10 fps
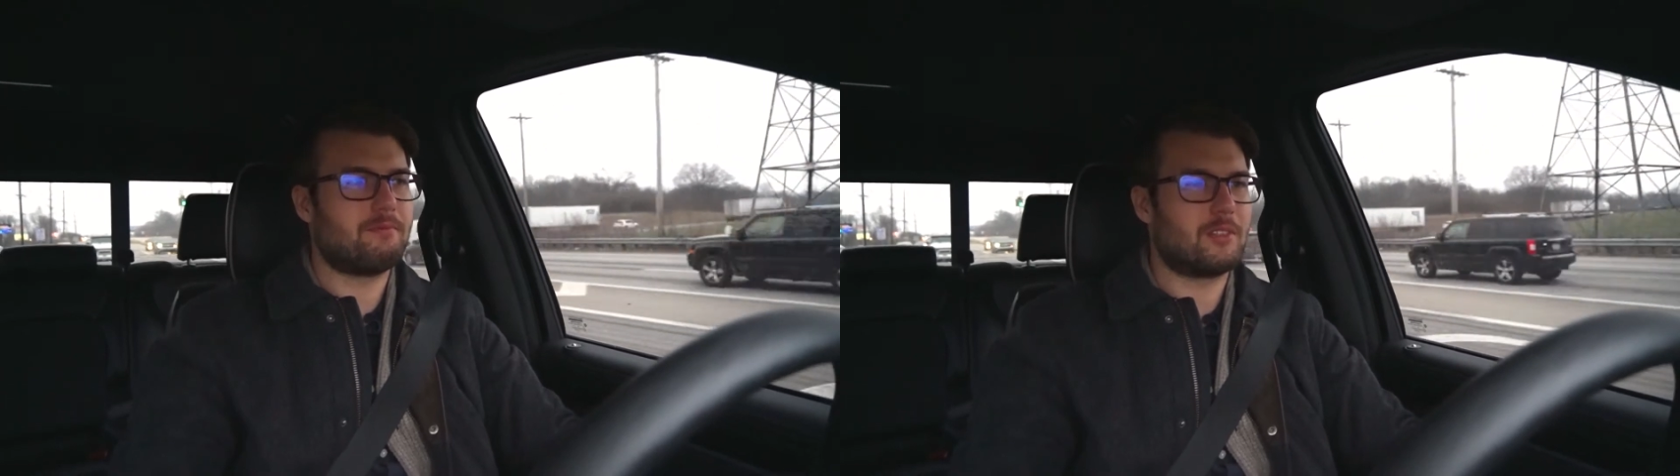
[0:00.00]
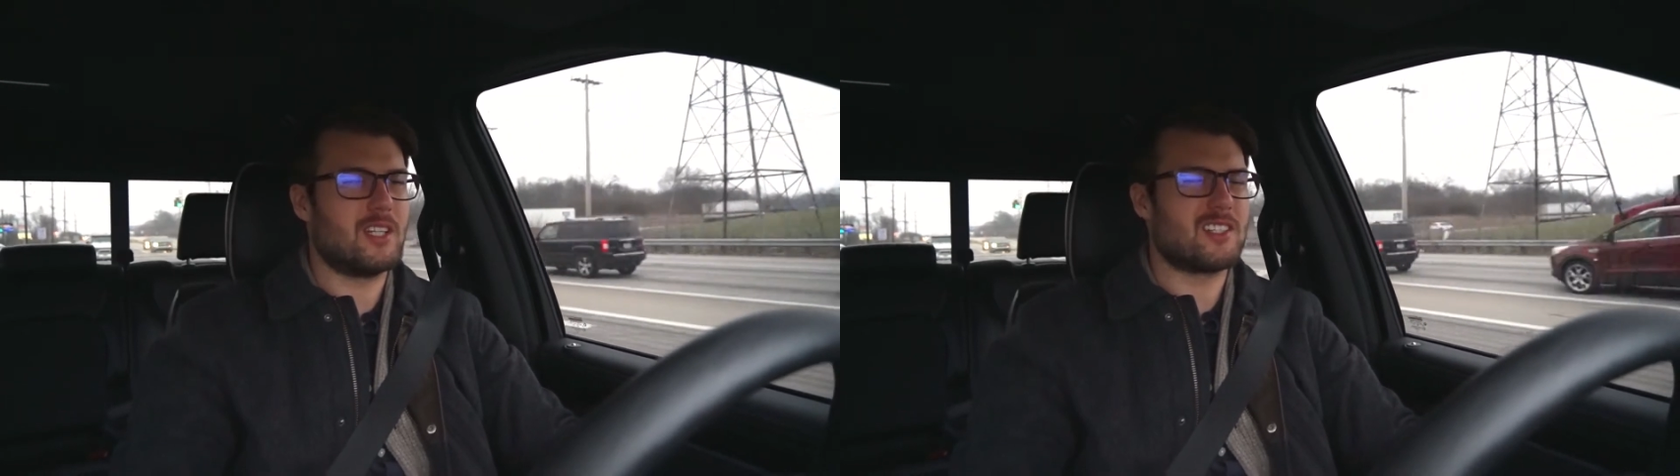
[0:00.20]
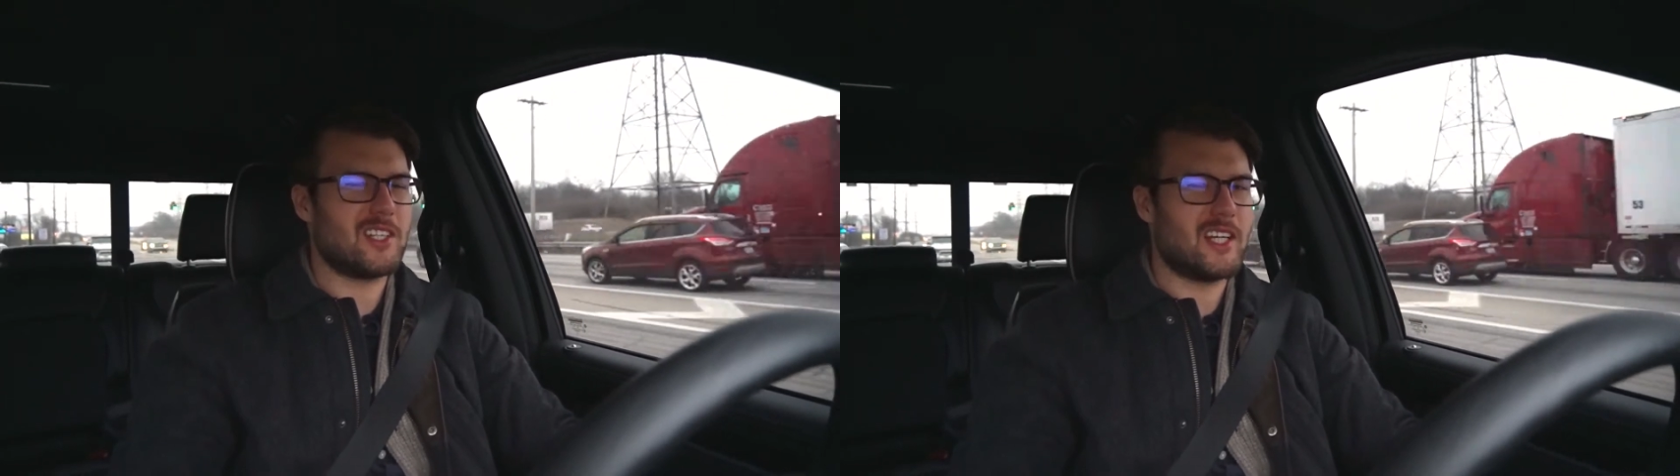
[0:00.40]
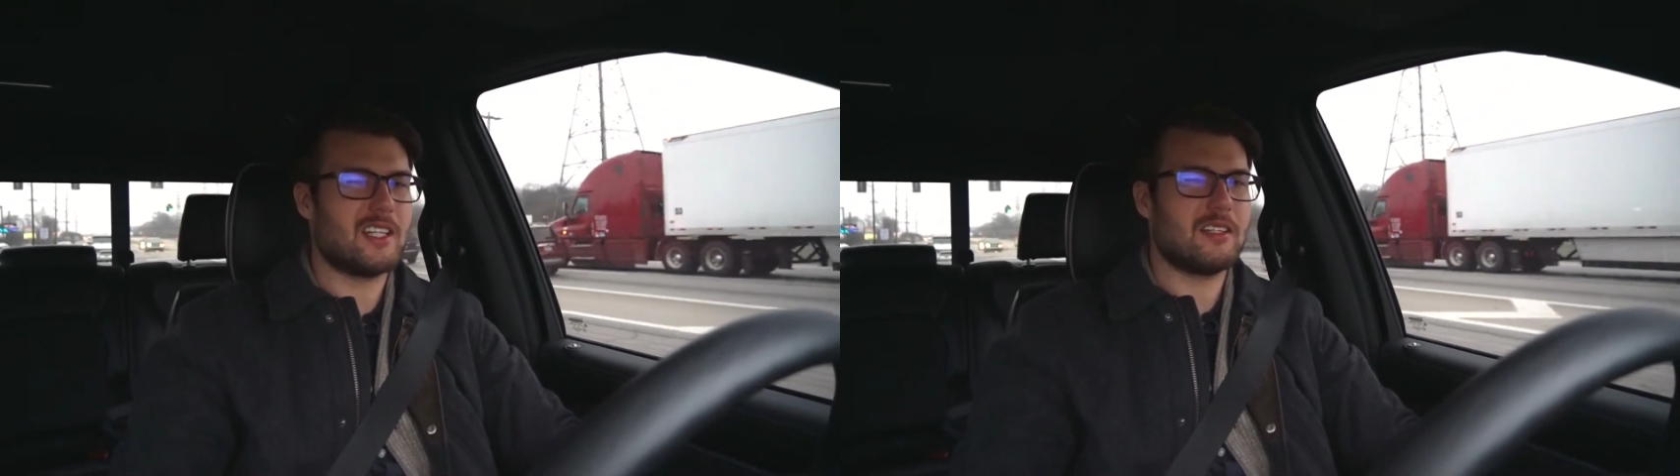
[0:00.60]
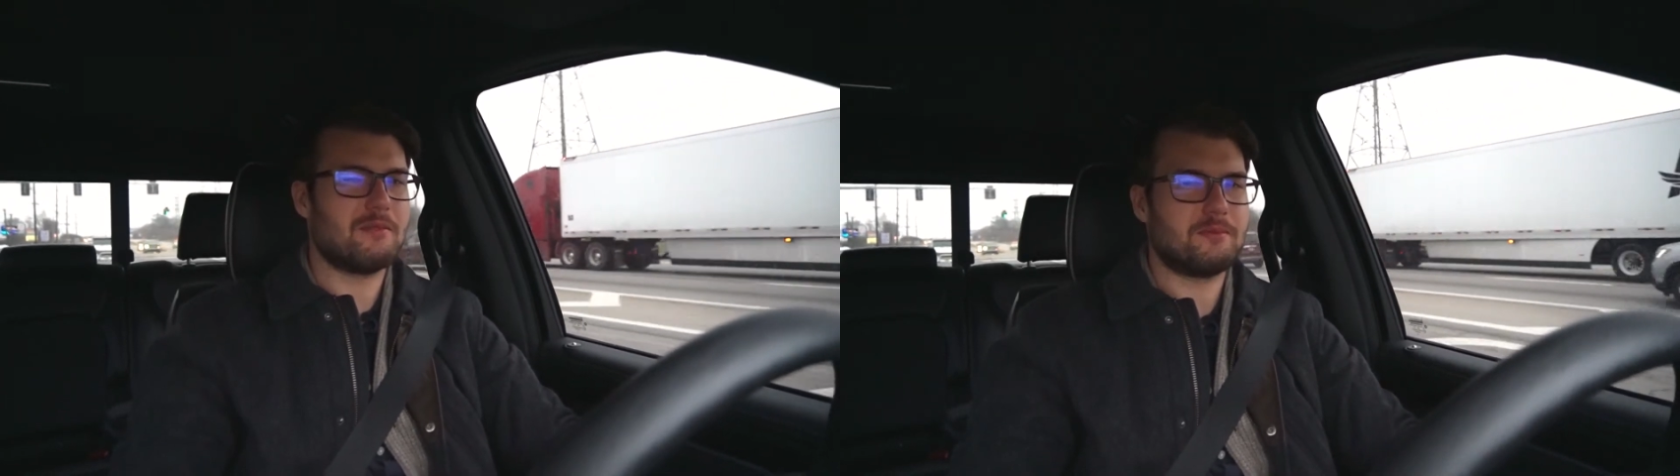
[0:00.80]

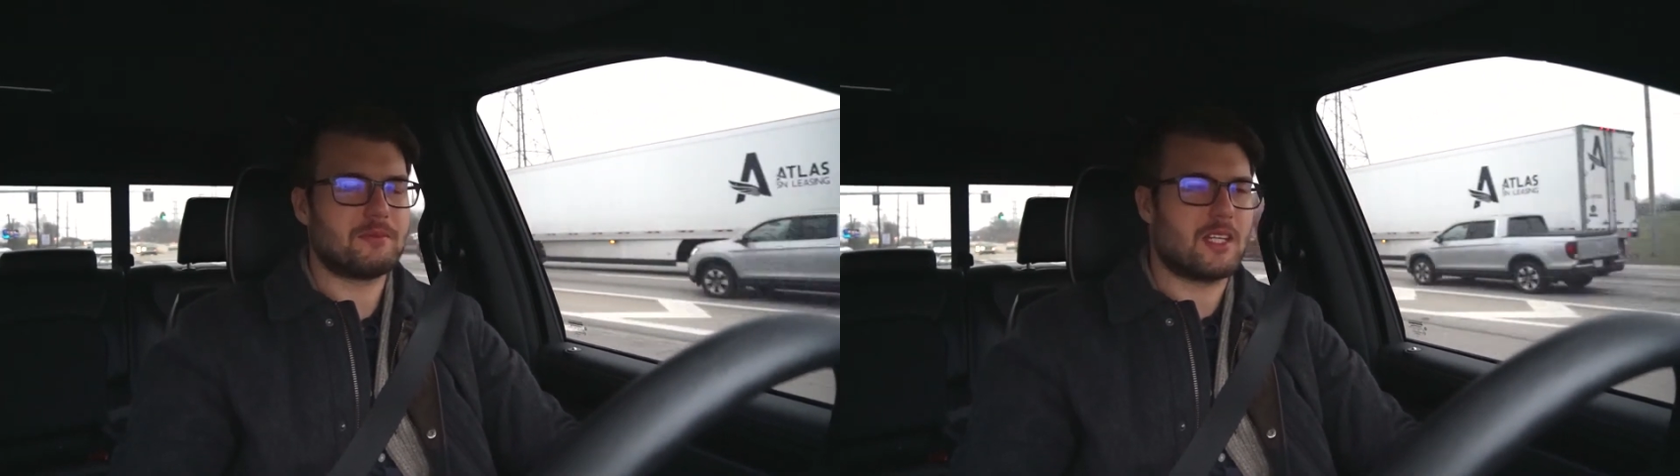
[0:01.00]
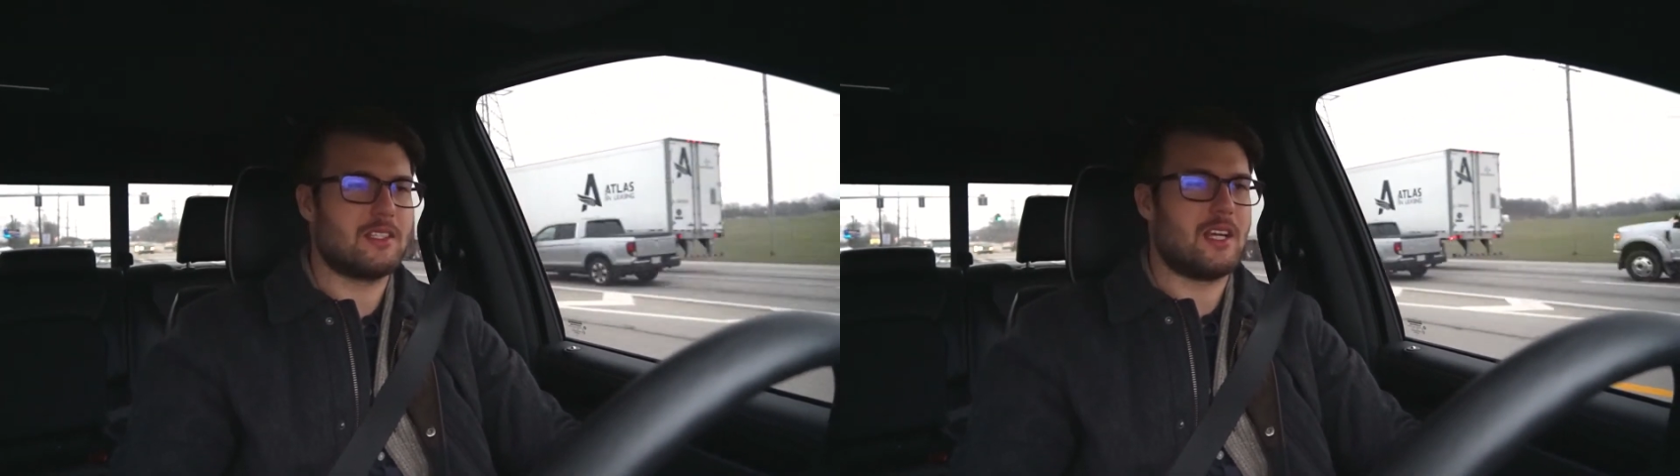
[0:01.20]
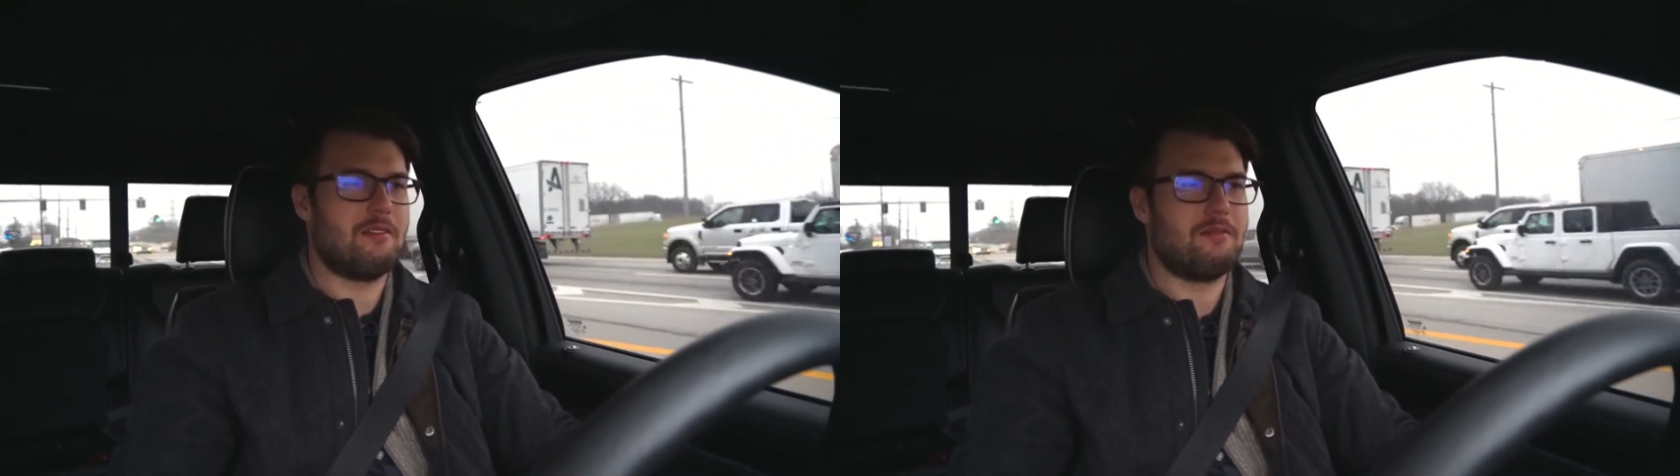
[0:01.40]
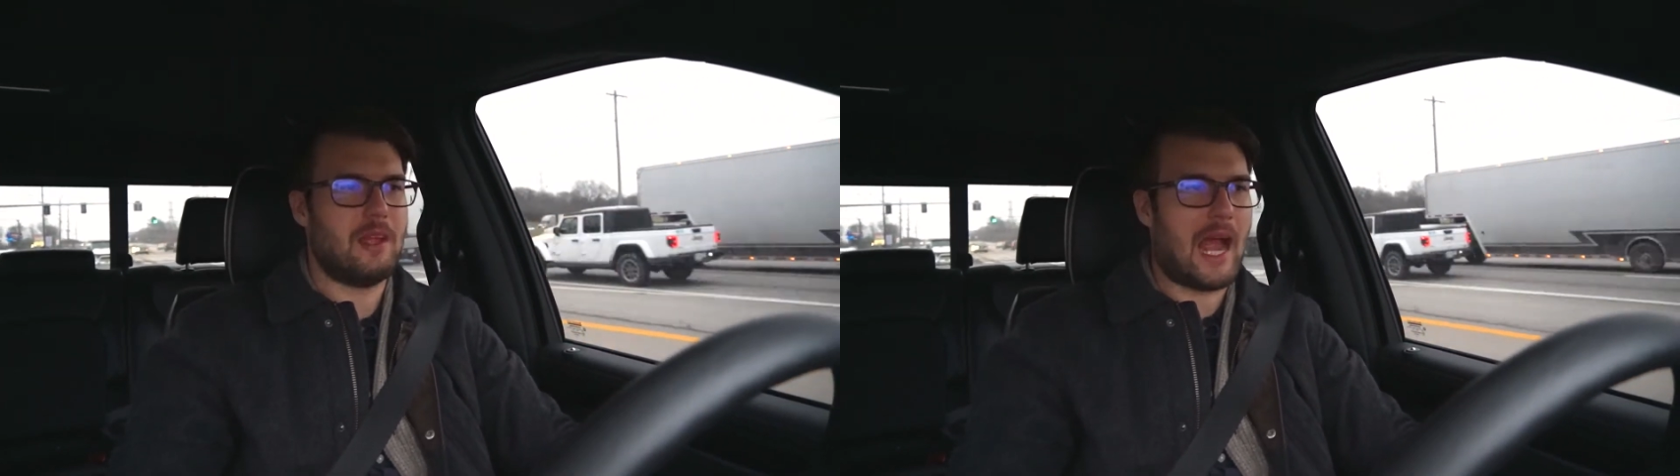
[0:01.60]
frustrated because I've